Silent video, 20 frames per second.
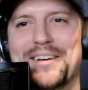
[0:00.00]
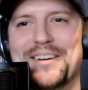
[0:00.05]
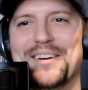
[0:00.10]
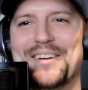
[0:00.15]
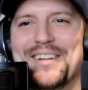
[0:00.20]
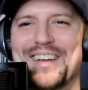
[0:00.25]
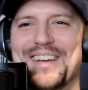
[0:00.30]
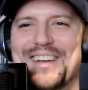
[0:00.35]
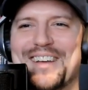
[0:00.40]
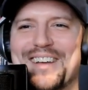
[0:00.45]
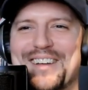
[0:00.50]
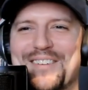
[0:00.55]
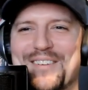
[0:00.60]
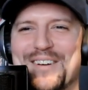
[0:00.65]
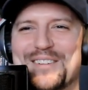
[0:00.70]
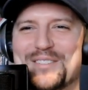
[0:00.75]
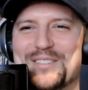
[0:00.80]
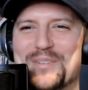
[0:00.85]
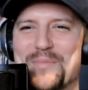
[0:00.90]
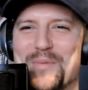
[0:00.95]
like it went
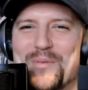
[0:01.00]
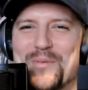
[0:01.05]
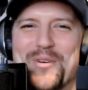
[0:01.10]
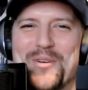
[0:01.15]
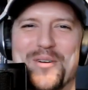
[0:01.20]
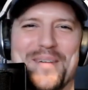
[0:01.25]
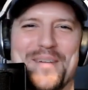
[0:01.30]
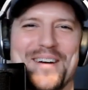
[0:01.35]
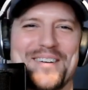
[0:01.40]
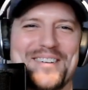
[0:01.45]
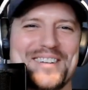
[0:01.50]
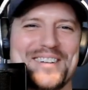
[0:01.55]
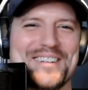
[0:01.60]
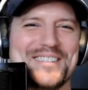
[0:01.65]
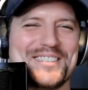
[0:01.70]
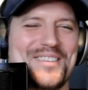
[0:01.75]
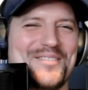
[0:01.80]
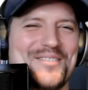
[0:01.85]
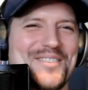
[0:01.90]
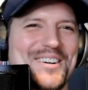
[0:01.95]
super warm out in the
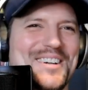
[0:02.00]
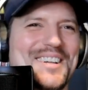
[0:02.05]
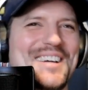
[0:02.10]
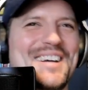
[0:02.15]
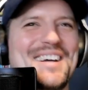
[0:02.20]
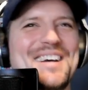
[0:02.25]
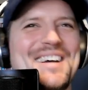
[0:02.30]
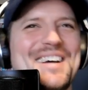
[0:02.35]
summer, yeah.